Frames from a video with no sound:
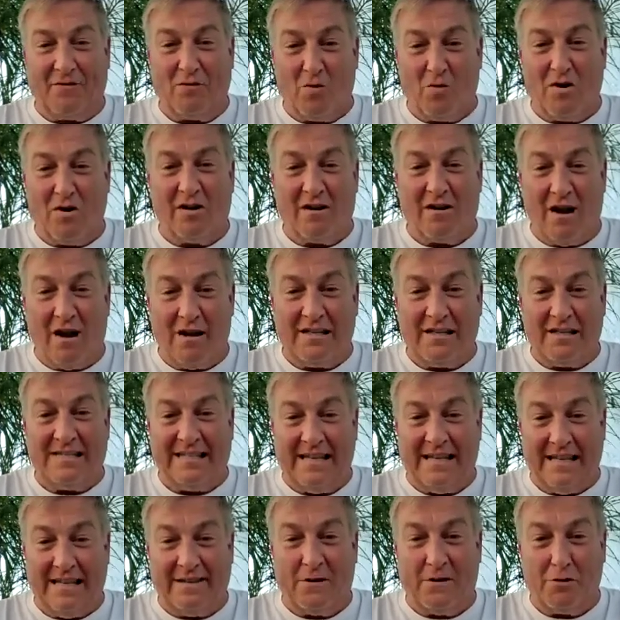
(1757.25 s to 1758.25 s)
work on
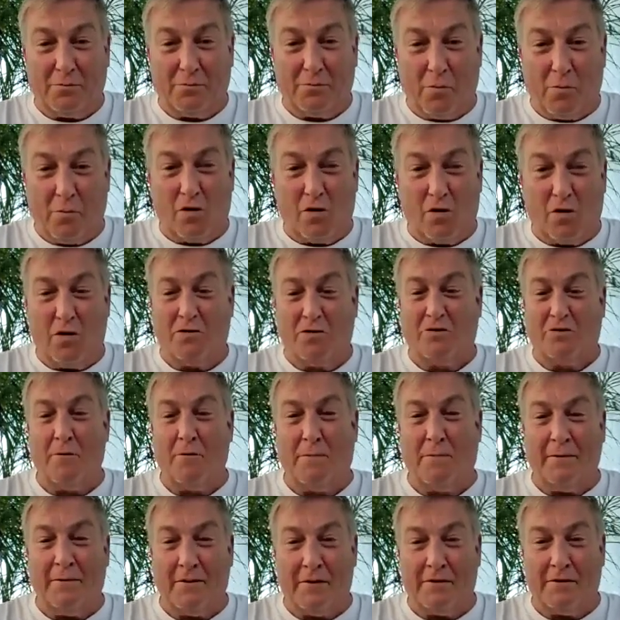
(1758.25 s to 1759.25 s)
seeing those portholes
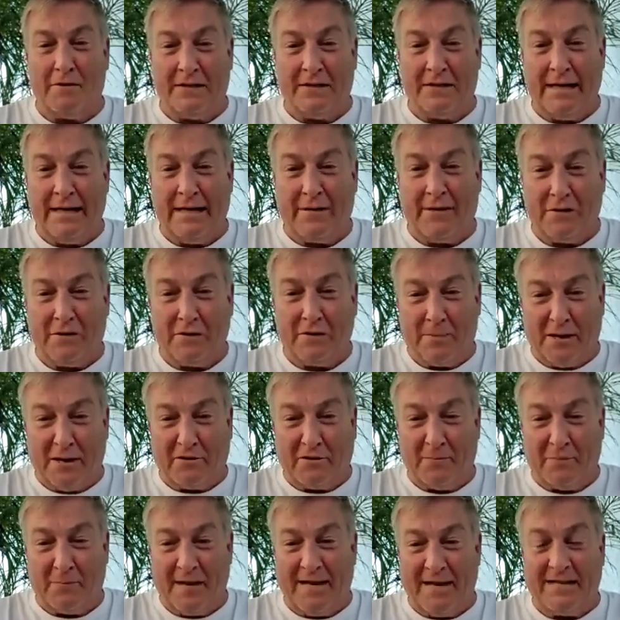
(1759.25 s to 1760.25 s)
open, seeing those
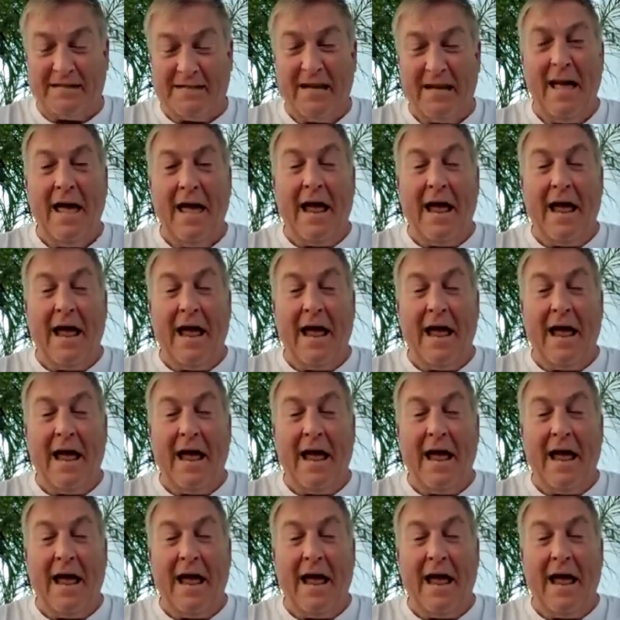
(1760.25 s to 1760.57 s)
special beings.